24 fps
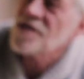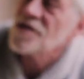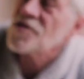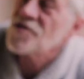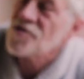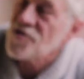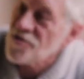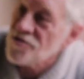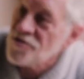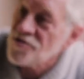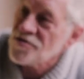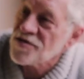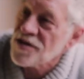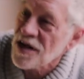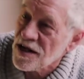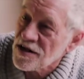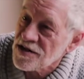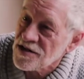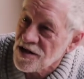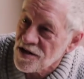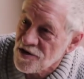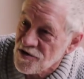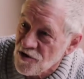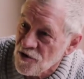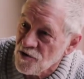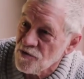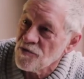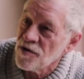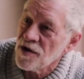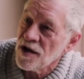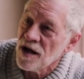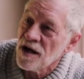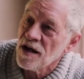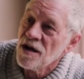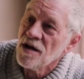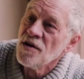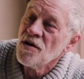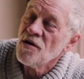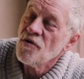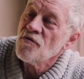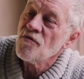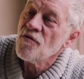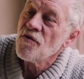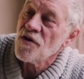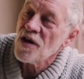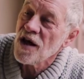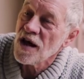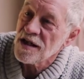before the aging process
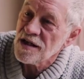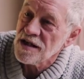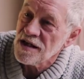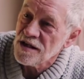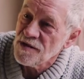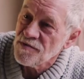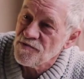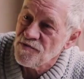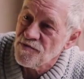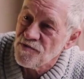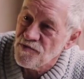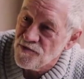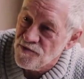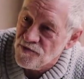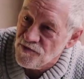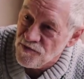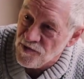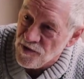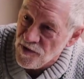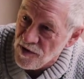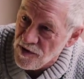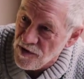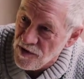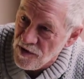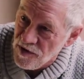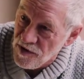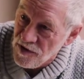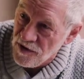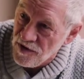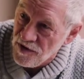that causes the aging